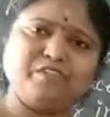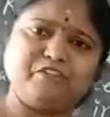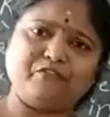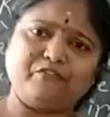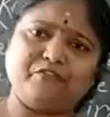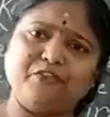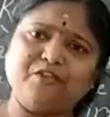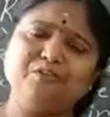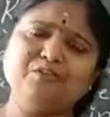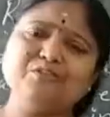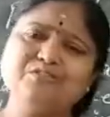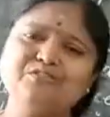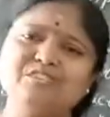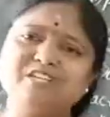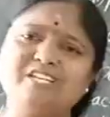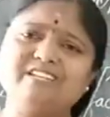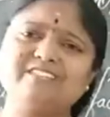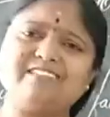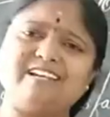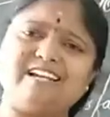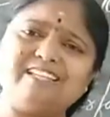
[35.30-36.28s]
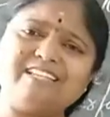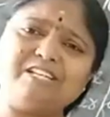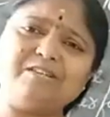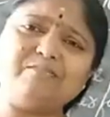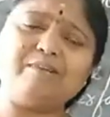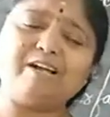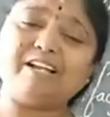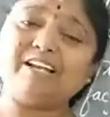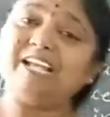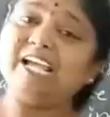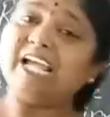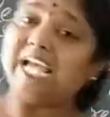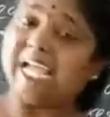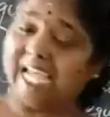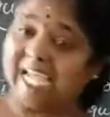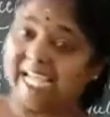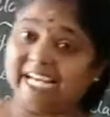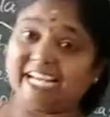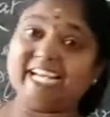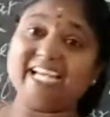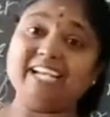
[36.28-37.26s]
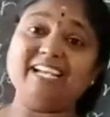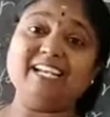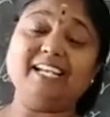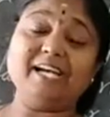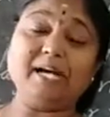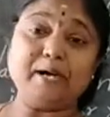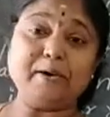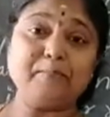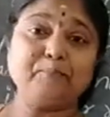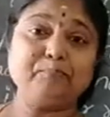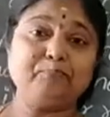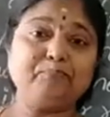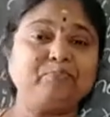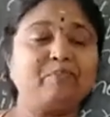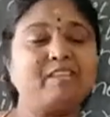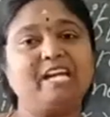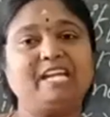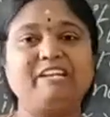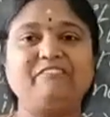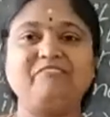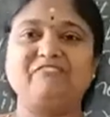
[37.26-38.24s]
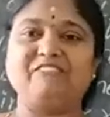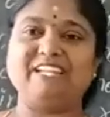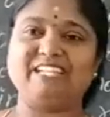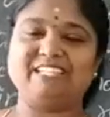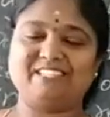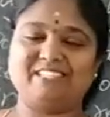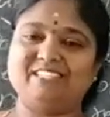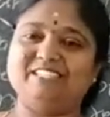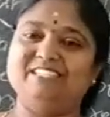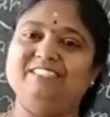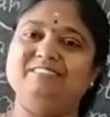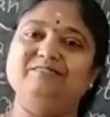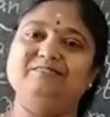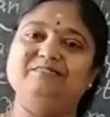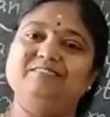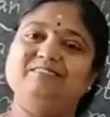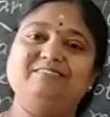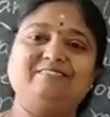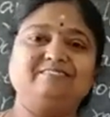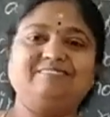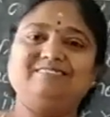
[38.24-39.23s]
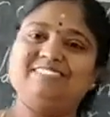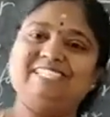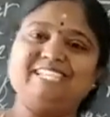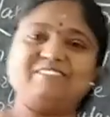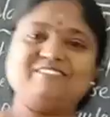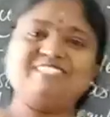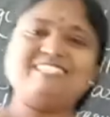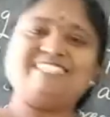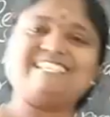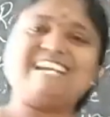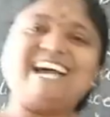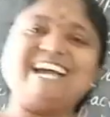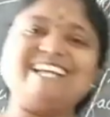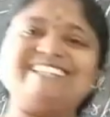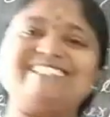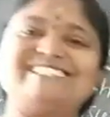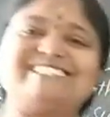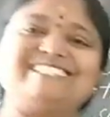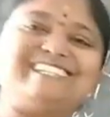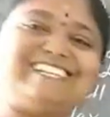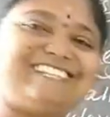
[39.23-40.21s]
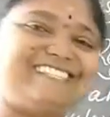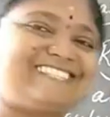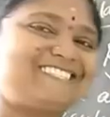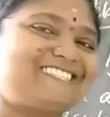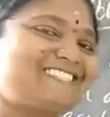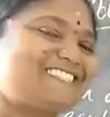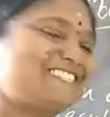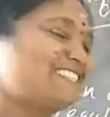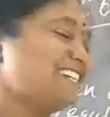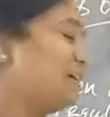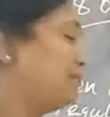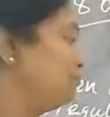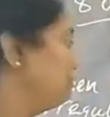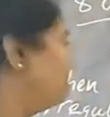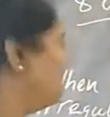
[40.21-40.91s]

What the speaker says: Diffused is nothing but irregular reflection. Let me start. Yes, come.